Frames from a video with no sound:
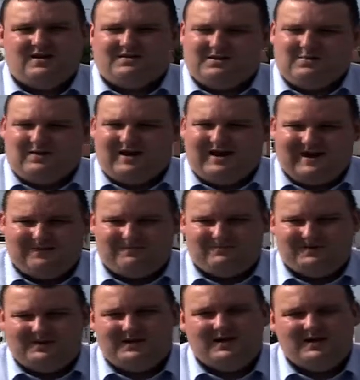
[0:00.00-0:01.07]
They will
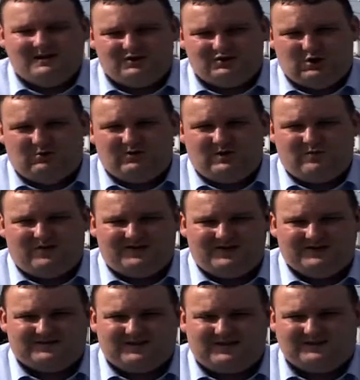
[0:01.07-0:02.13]
happily show you where
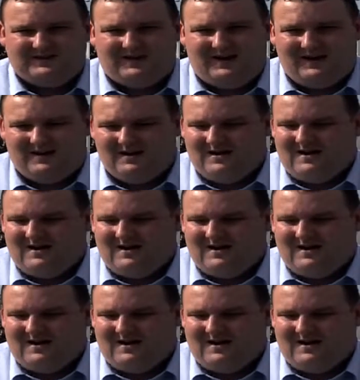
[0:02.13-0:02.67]
these things are.